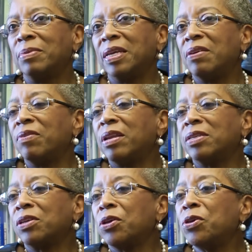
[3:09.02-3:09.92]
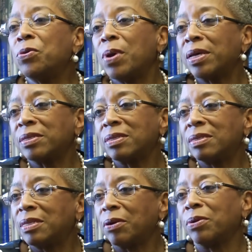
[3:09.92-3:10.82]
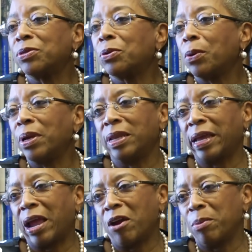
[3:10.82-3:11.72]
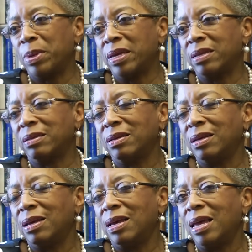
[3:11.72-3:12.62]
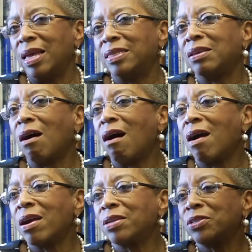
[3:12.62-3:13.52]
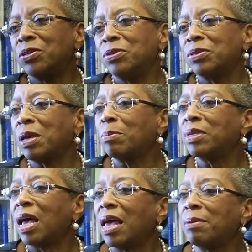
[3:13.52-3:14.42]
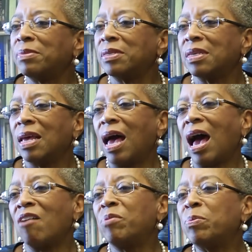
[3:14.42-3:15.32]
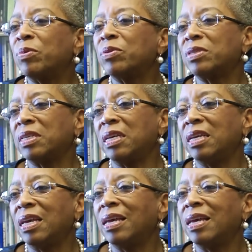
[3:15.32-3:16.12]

Even as a U.S. territory in the Caribbean, mm-hmm. it's hard to sometimes have people see